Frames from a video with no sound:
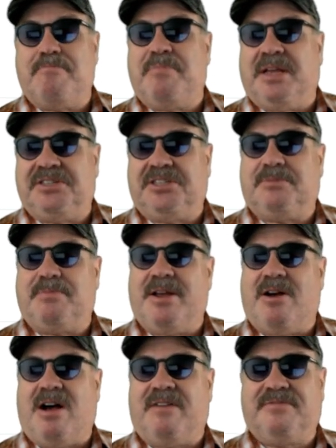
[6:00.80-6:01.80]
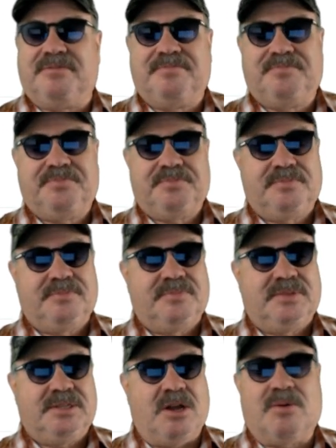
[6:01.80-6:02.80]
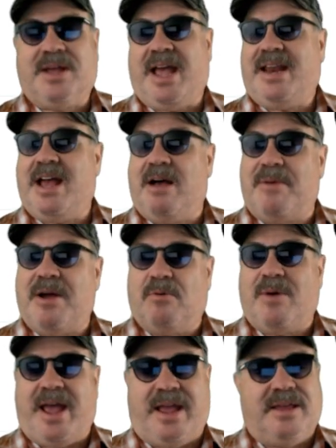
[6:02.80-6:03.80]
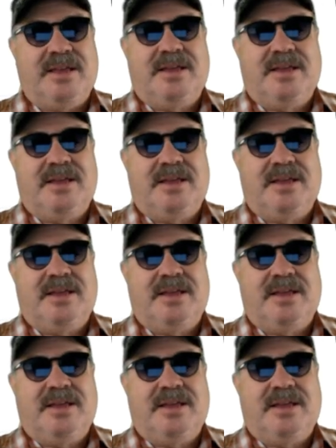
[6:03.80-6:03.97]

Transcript: pisses me off. Okay, now, by the way,